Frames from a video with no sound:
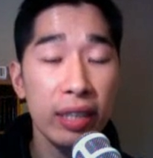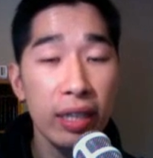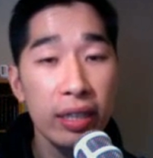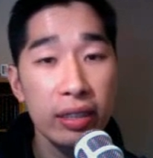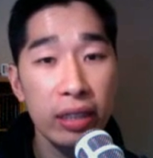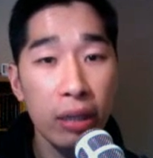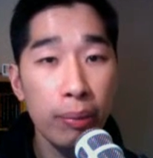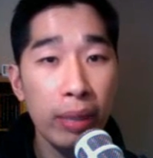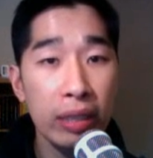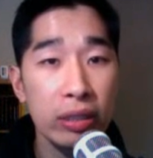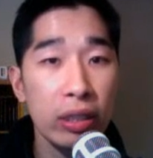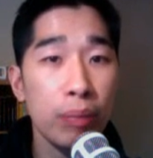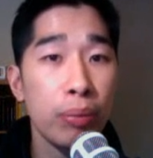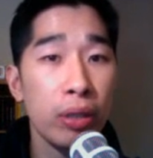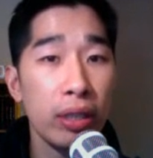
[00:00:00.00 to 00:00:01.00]
So I'll make
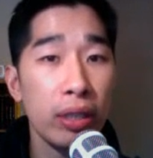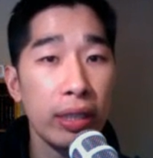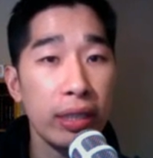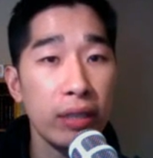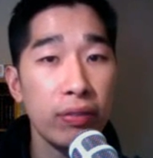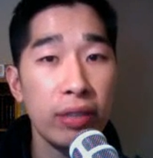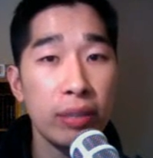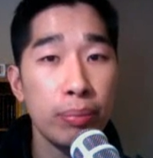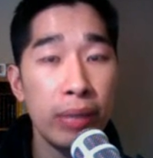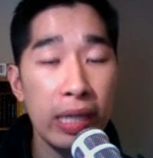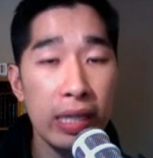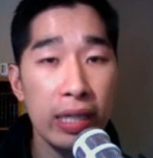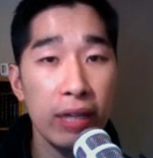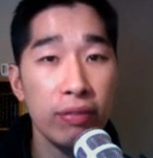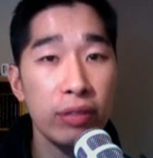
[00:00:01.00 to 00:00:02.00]
sure I put a link of this
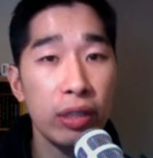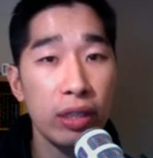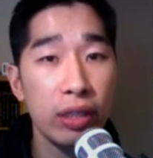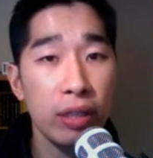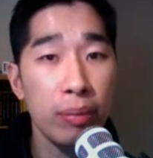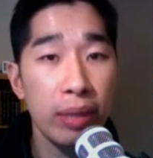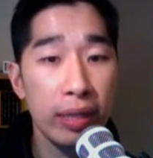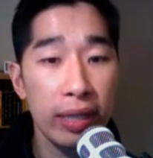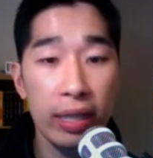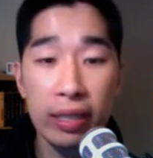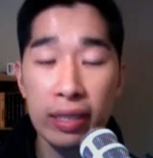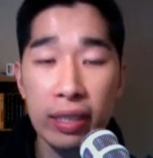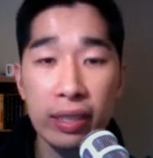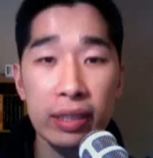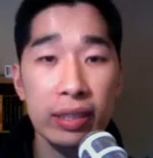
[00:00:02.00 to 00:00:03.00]
PDF document there and
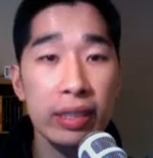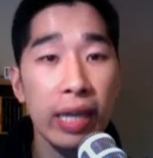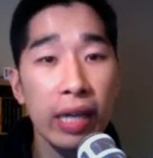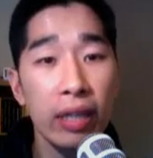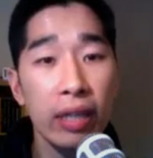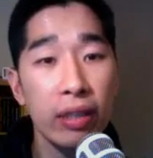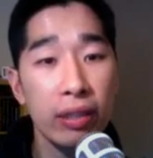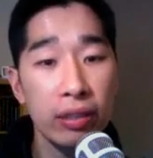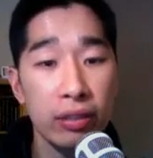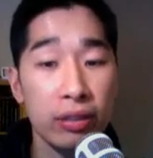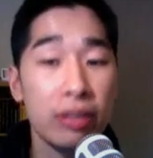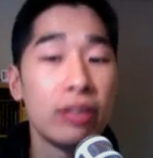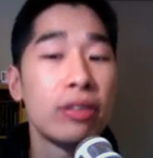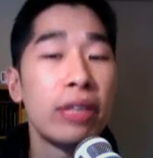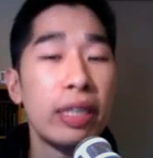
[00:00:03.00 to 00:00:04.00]
you can just download
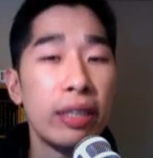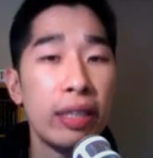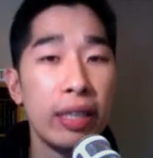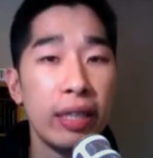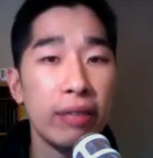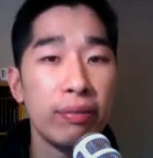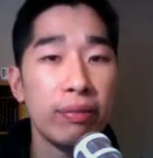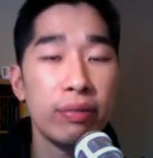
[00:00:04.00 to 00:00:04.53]
it directly there.